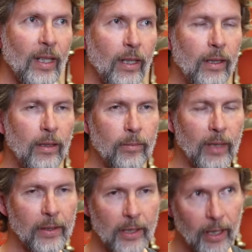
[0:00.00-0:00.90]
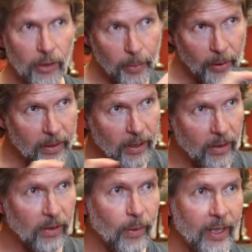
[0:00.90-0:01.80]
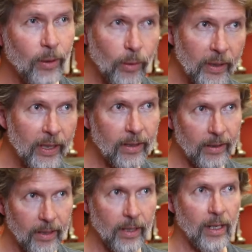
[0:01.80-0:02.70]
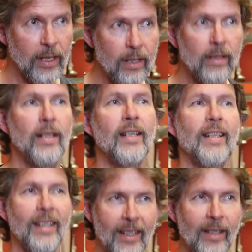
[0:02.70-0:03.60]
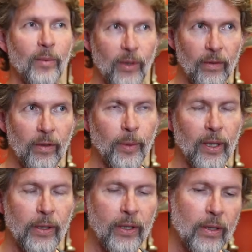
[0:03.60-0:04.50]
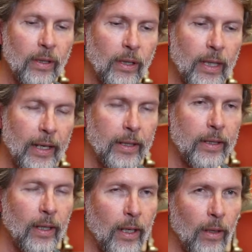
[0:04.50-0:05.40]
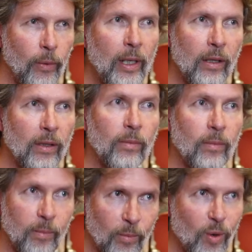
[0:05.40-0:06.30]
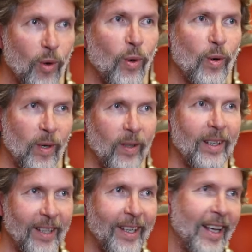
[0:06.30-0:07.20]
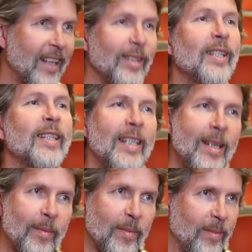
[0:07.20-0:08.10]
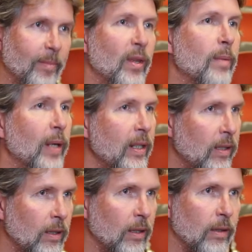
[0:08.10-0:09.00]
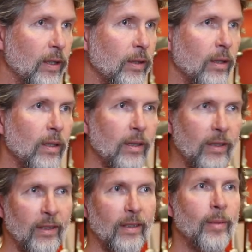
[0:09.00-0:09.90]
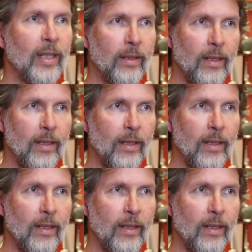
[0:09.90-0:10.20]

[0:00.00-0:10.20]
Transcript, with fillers: um, and the touch points along the way, all these design sort of approaches, and we learned more as a team. The patients learnt a lot about the